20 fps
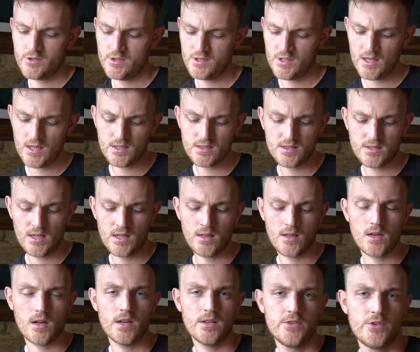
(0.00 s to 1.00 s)
the next thing
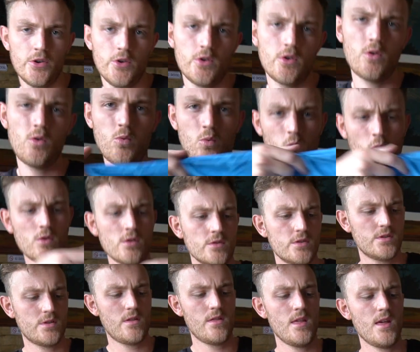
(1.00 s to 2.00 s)
that I took
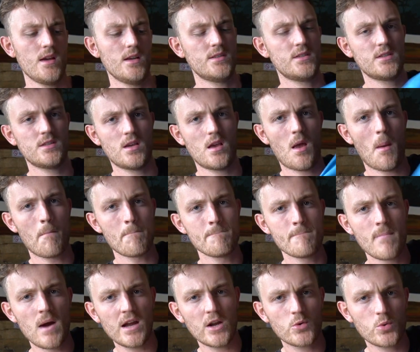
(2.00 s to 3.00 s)
was this
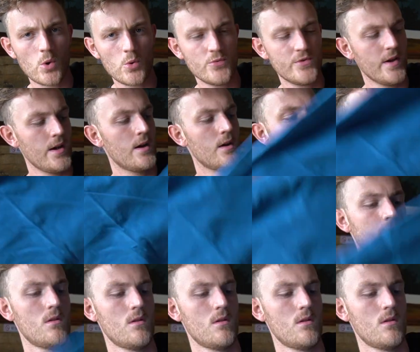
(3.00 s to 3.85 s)
micro towel.